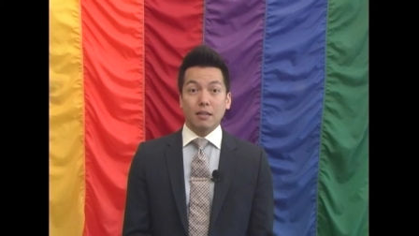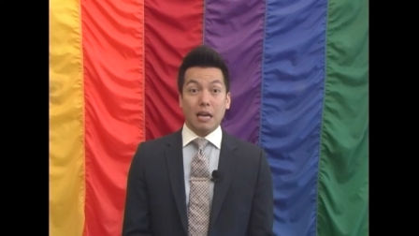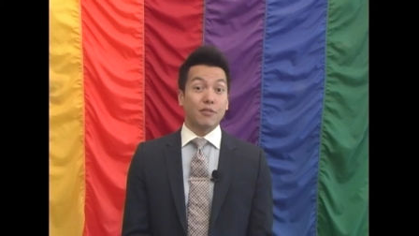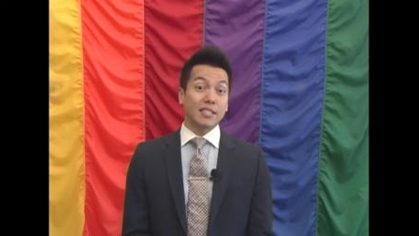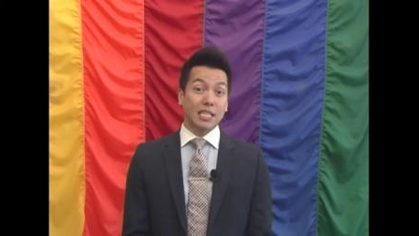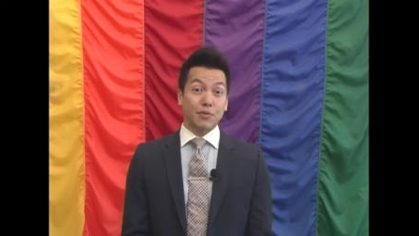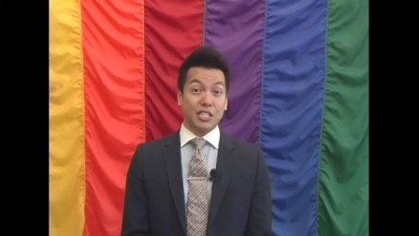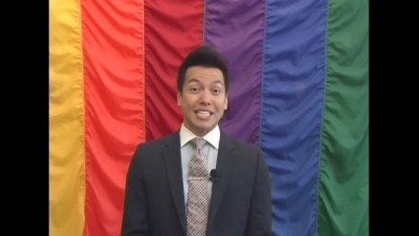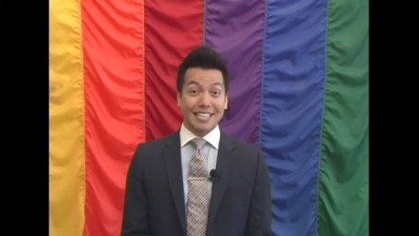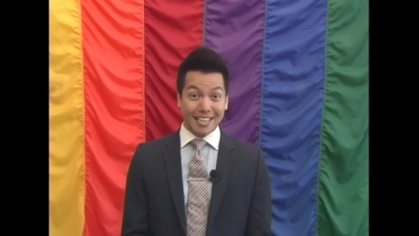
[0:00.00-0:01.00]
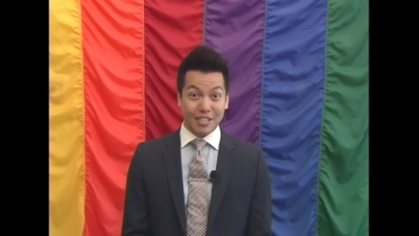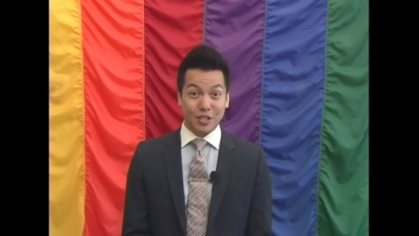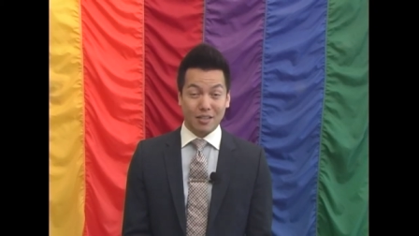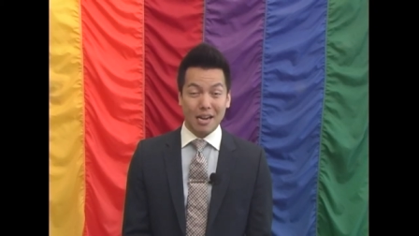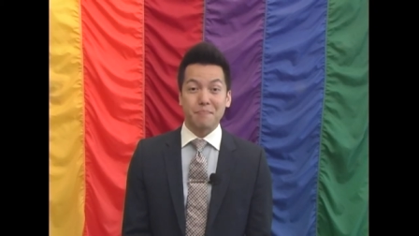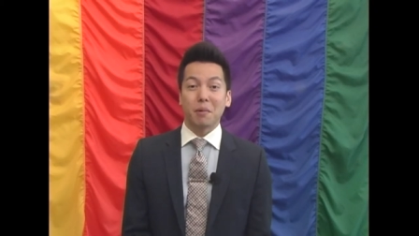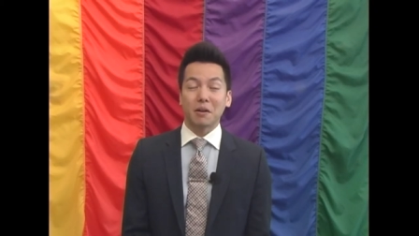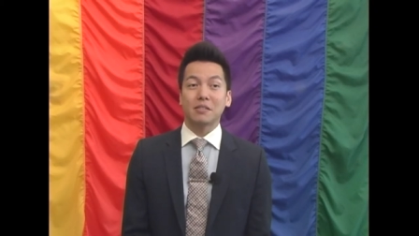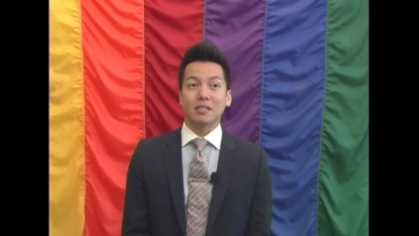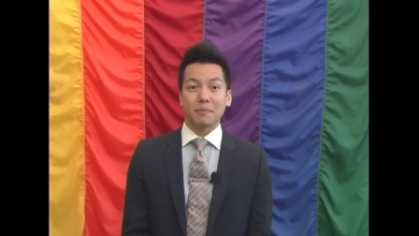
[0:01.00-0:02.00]
ever since I was a teenager. I
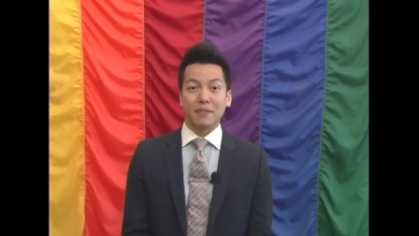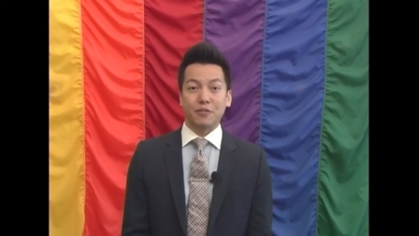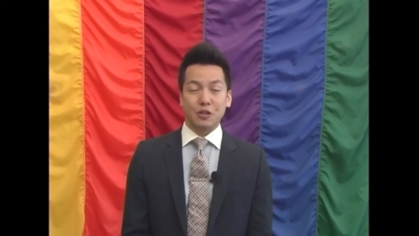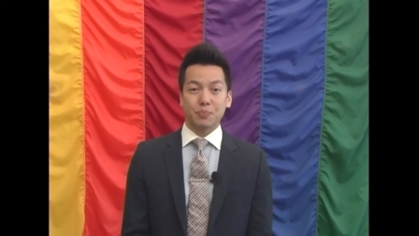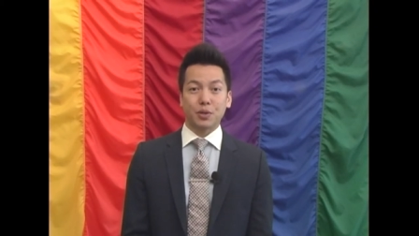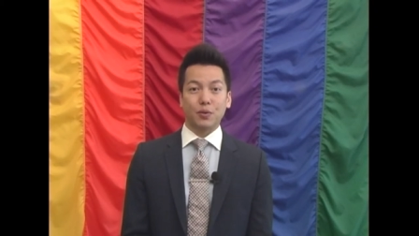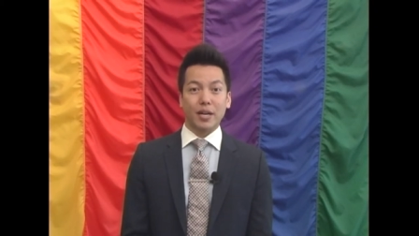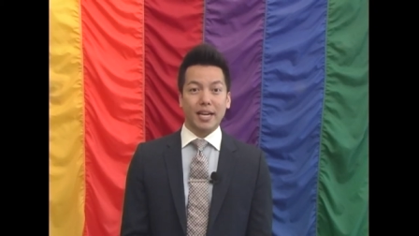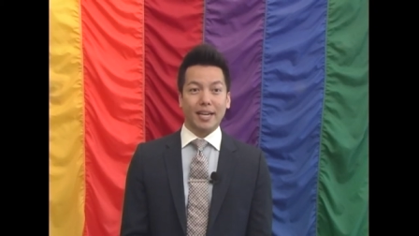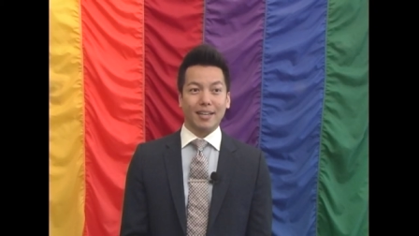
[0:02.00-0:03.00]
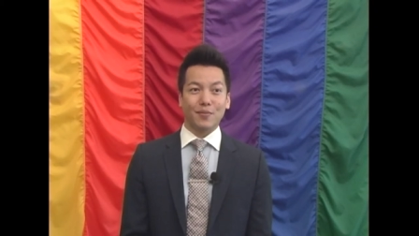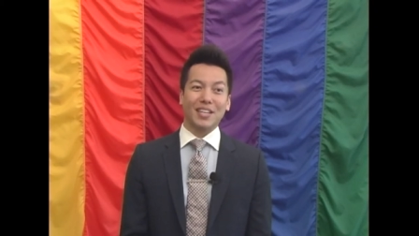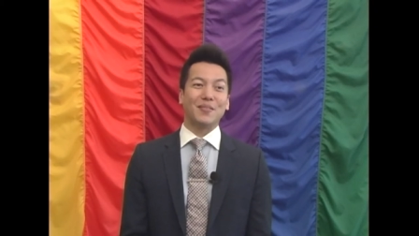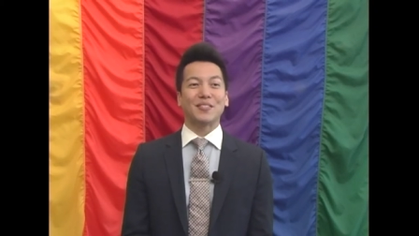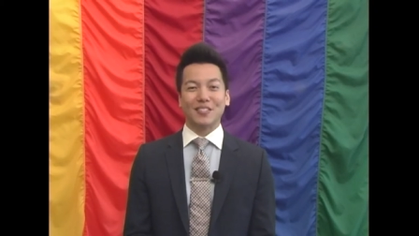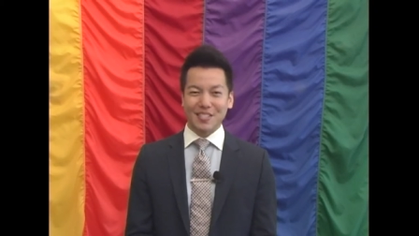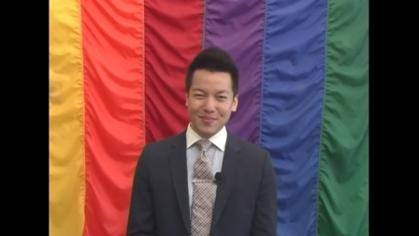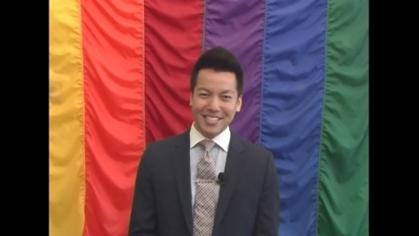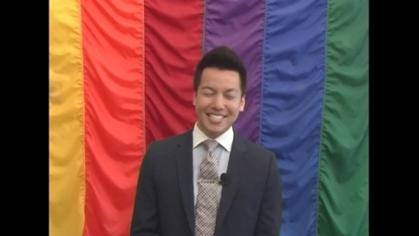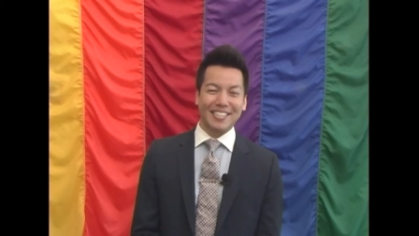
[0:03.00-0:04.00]
marched in my first parade when I was still in
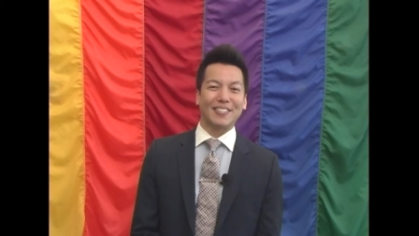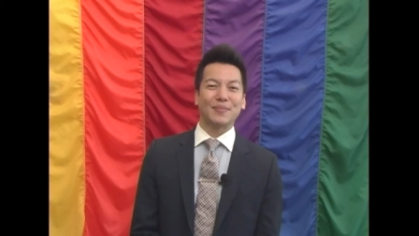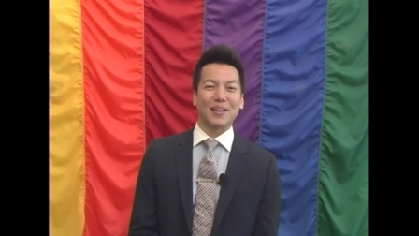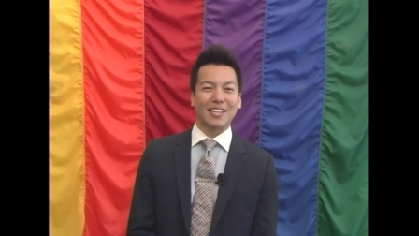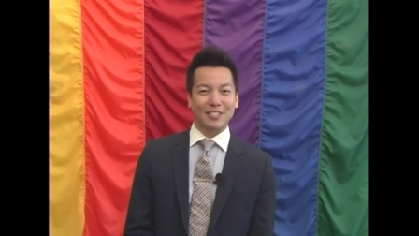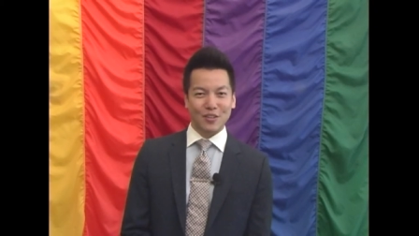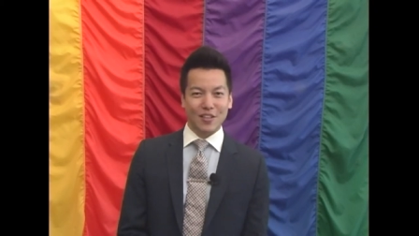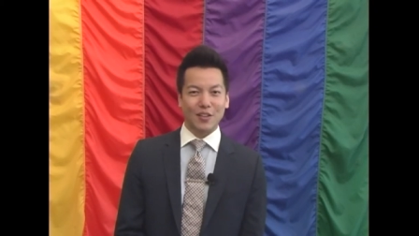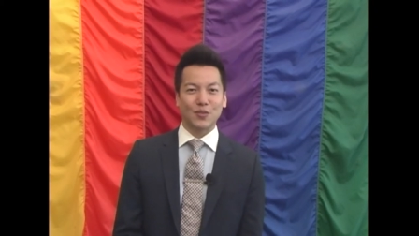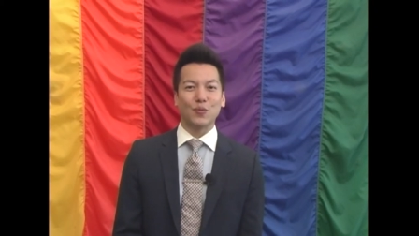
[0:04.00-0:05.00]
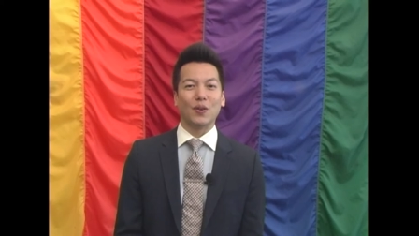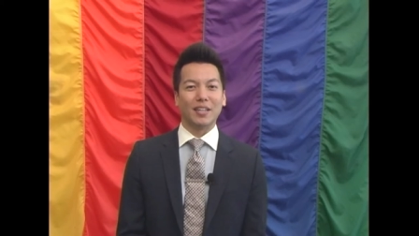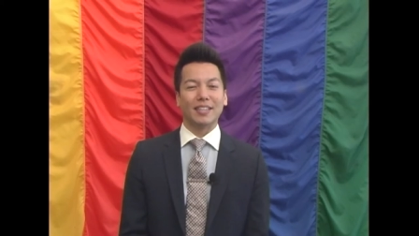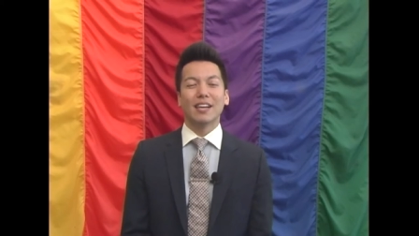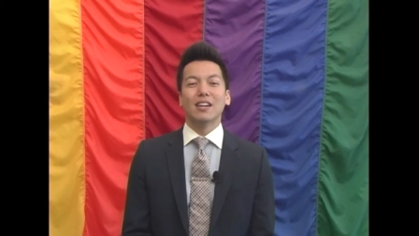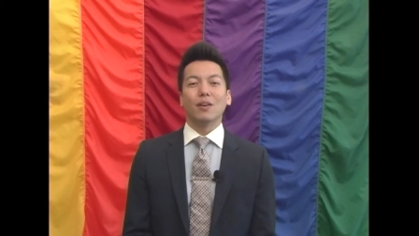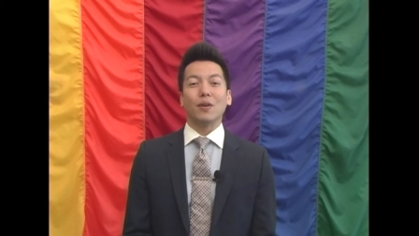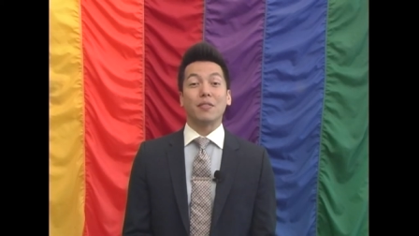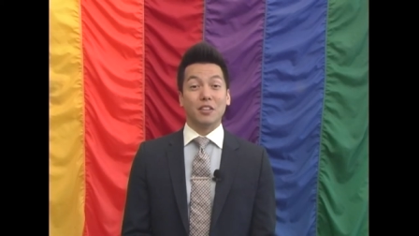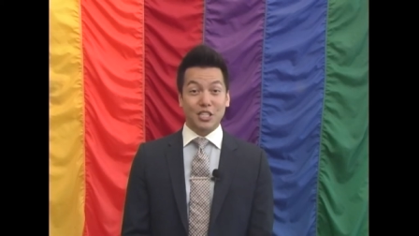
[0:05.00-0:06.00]
my teens, back in 2001,
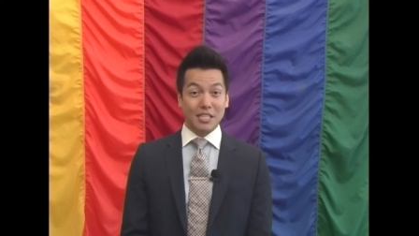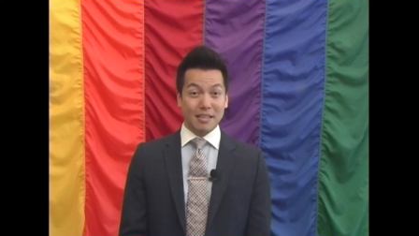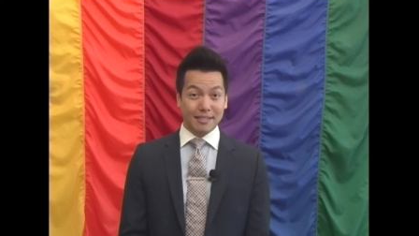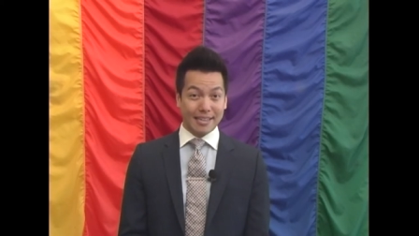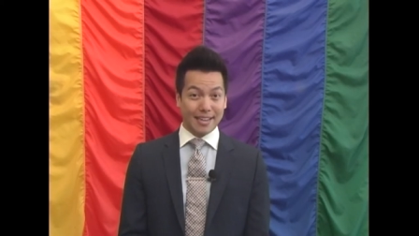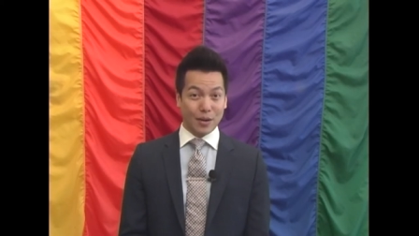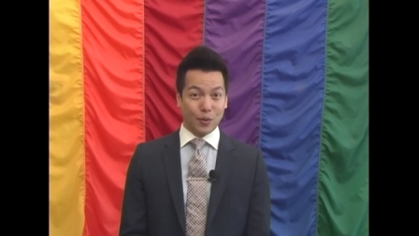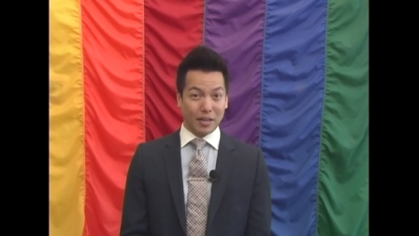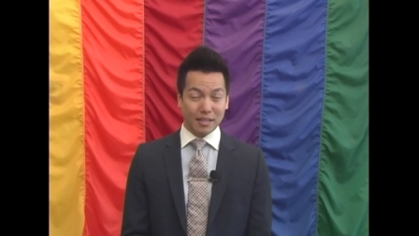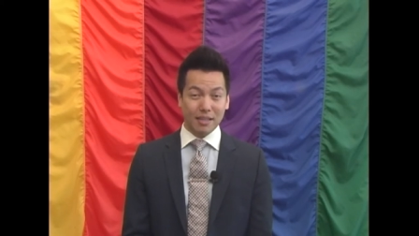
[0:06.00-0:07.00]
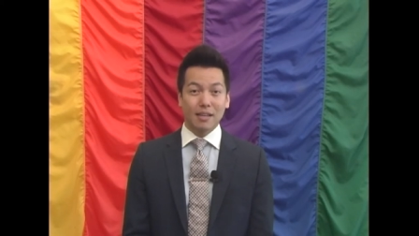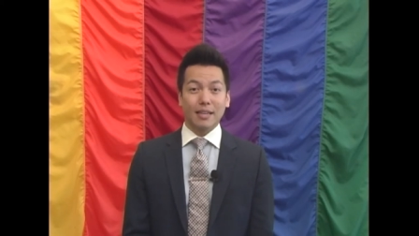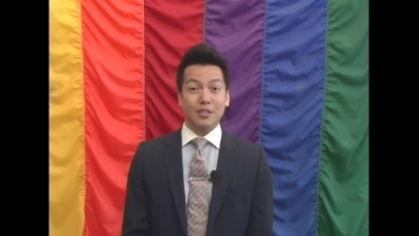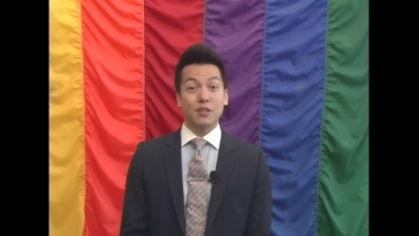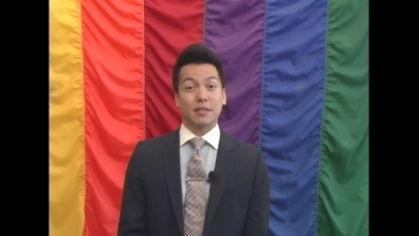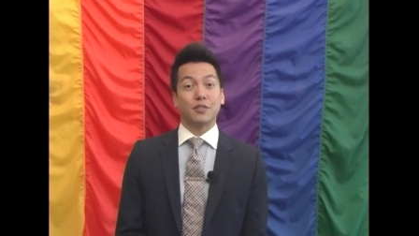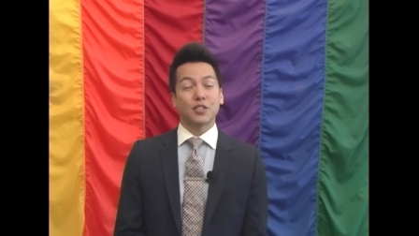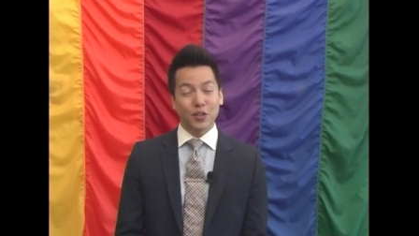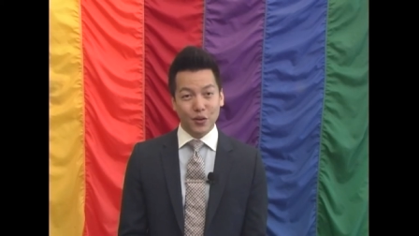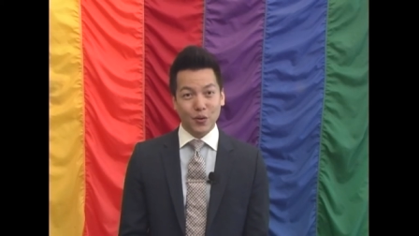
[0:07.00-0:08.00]
with the GSA Network. In
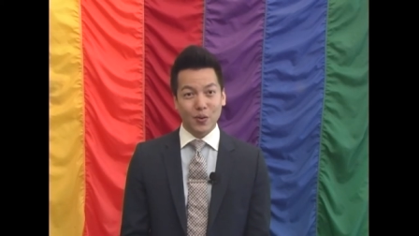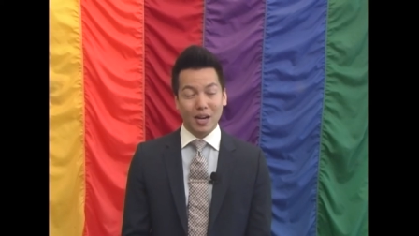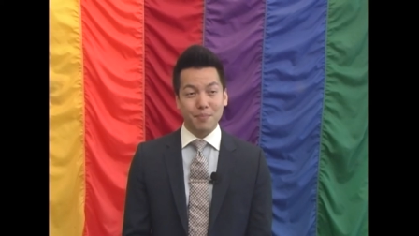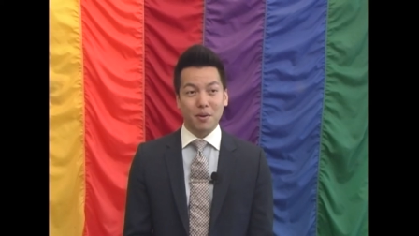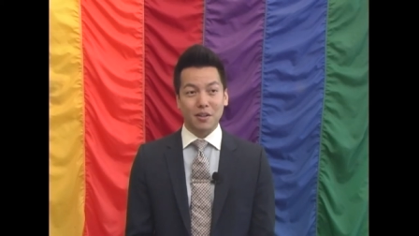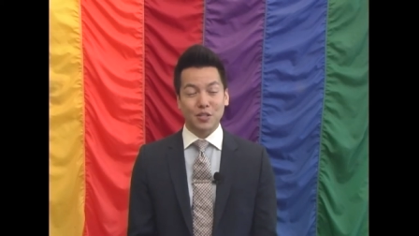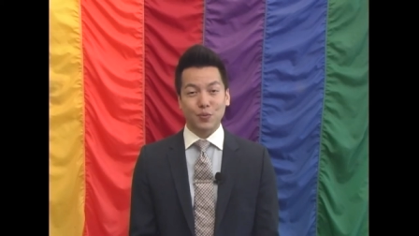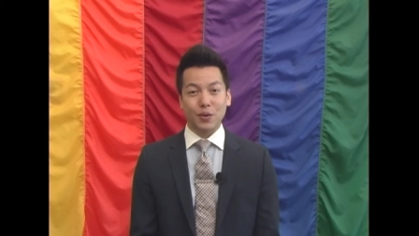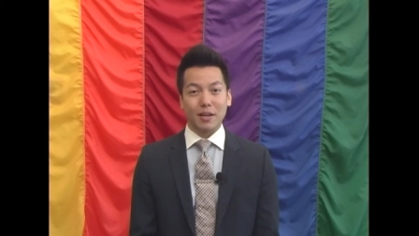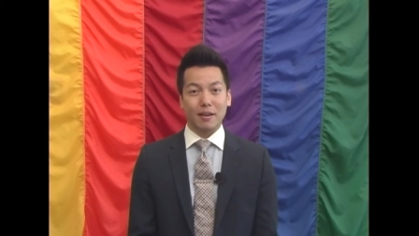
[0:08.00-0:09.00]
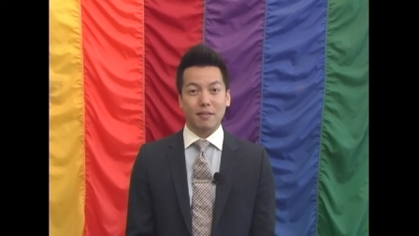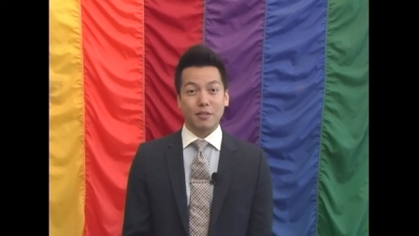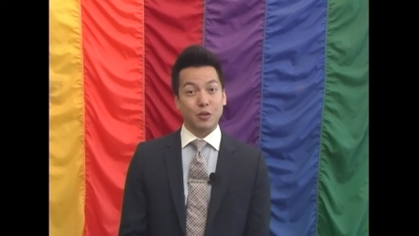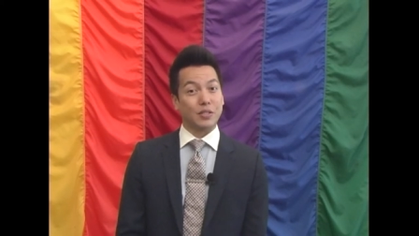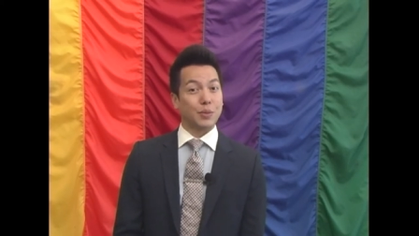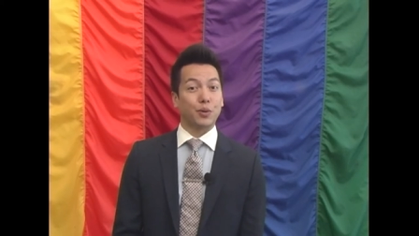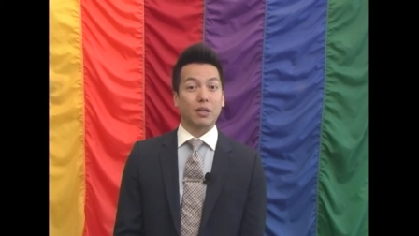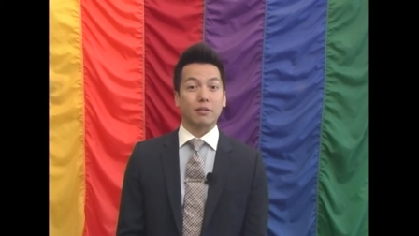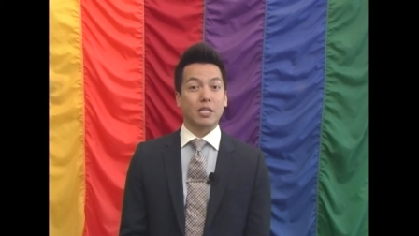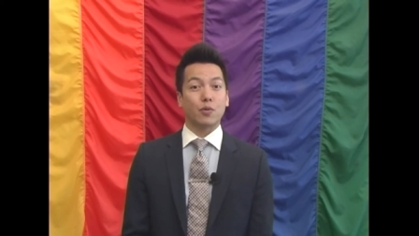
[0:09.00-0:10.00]
2002, I marched with the UC
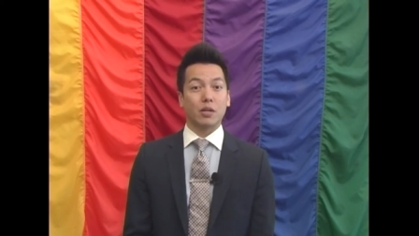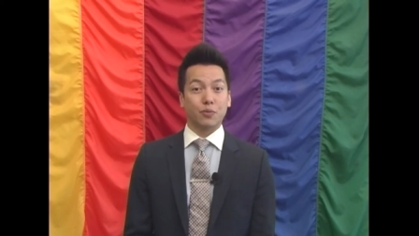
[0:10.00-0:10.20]
Berkeley Queer